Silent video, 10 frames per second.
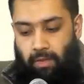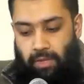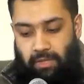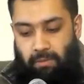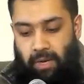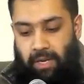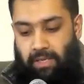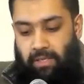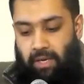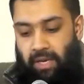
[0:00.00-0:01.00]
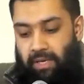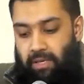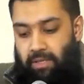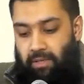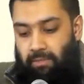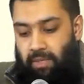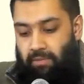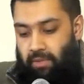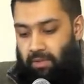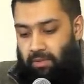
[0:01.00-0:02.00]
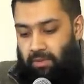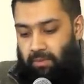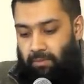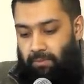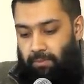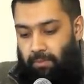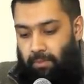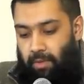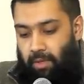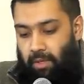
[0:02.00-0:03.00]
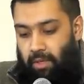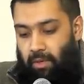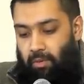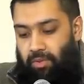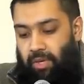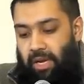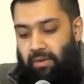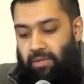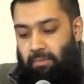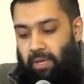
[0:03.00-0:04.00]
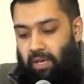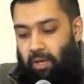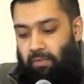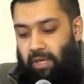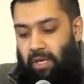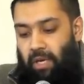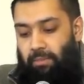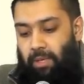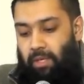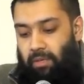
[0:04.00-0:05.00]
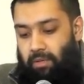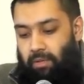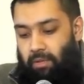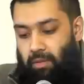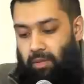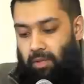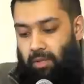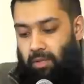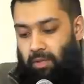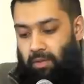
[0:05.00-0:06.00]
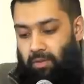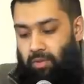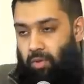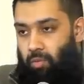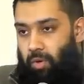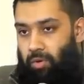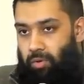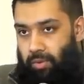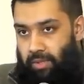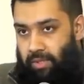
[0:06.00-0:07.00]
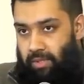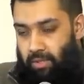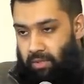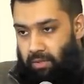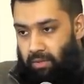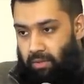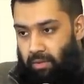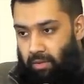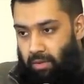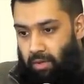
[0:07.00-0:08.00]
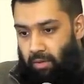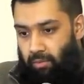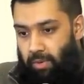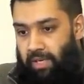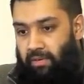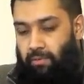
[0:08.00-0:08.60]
This by his kindness and beneficence. It also carries the meaning of al-khabir, so the one who is uh, well